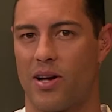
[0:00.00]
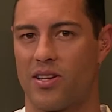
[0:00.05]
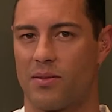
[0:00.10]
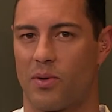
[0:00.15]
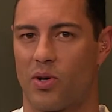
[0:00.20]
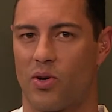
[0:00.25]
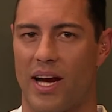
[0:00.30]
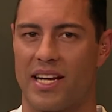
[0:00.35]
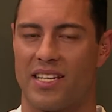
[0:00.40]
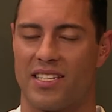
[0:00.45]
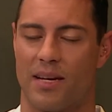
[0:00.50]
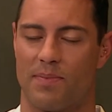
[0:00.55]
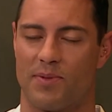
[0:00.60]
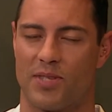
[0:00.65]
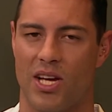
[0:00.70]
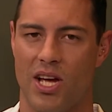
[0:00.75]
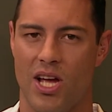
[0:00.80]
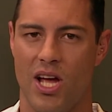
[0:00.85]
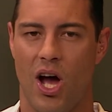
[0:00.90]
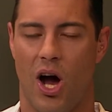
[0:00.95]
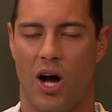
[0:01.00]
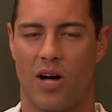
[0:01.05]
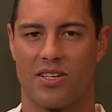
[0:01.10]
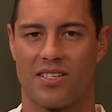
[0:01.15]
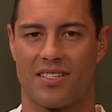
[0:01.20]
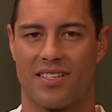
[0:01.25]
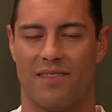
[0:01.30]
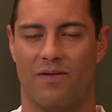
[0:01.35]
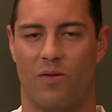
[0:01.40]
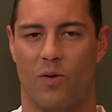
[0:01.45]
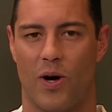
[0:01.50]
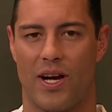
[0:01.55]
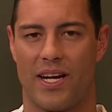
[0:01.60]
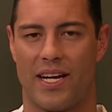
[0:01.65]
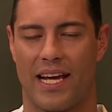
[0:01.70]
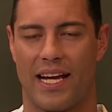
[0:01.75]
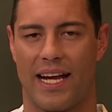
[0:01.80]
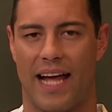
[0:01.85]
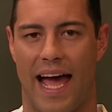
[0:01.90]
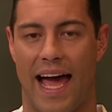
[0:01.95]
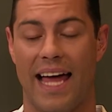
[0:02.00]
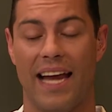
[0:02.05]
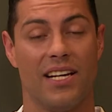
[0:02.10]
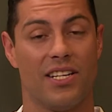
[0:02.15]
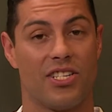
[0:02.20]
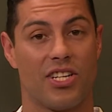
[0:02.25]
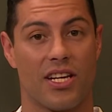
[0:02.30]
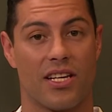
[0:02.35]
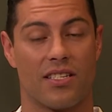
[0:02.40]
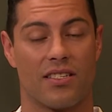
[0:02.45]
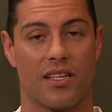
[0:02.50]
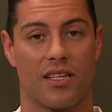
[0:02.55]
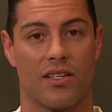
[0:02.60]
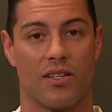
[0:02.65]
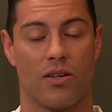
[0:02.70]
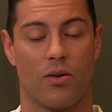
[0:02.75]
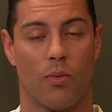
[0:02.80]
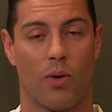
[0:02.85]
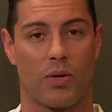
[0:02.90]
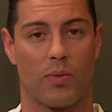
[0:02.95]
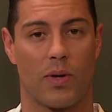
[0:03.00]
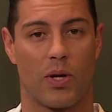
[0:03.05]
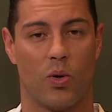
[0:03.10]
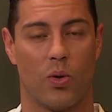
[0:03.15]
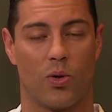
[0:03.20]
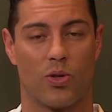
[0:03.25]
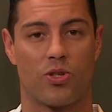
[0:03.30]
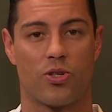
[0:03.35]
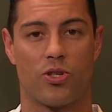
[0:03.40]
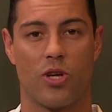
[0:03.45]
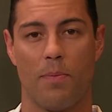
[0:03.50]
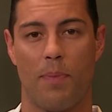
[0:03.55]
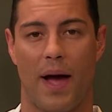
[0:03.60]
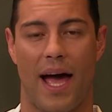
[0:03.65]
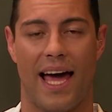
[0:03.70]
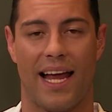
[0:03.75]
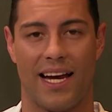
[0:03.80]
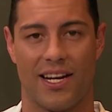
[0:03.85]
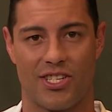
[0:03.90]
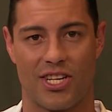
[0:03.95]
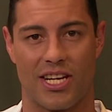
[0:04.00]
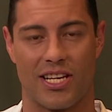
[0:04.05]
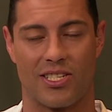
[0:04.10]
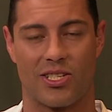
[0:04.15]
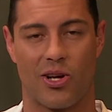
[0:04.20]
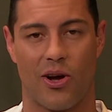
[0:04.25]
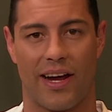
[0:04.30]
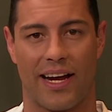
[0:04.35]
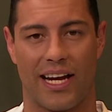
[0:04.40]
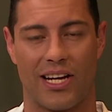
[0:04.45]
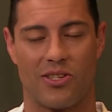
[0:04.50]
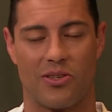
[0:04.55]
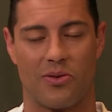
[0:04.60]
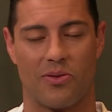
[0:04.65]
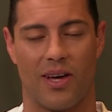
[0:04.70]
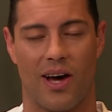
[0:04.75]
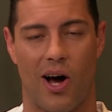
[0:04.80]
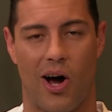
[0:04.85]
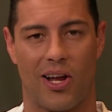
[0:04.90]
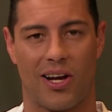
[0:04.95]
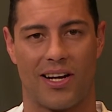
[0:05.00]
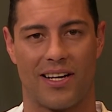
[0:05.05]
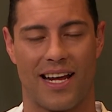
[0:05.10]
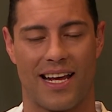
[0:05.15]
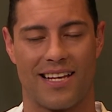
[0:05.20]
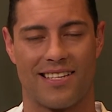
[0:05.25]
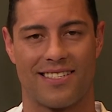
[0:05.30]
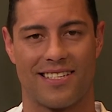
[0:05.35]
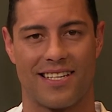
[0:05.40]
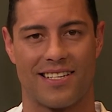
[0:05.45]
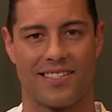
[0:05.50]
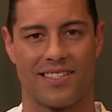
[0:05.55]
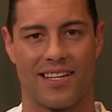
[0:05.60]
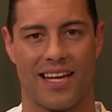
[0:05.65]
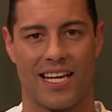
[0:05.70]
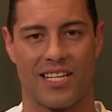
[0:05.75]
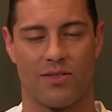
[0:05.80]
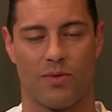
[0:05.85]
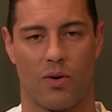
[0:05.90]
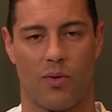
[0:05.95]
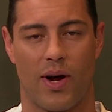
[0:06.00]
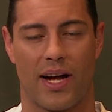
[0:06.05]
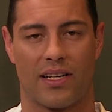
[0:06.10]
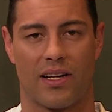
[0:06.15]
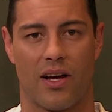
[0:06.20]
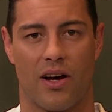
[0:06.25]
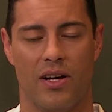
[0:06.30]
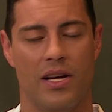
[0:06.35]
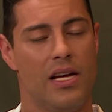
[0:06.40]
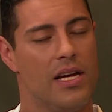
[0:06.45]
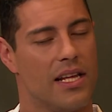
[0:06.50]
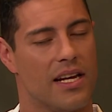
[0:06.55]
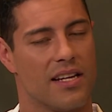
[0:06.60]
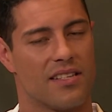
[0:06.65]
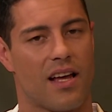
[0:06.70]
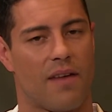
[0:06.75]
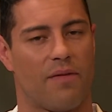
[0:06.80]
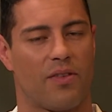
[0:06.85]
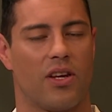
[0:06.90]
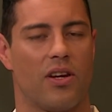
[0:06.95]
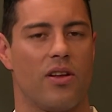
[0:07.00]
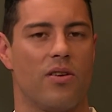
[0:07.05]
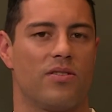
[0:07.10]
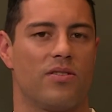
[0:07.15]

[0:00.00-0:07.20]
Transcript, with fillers: we go. Some great tips on just avoiding allergies and what we call super allergies going into the holiday season as well. Right now, it's time for the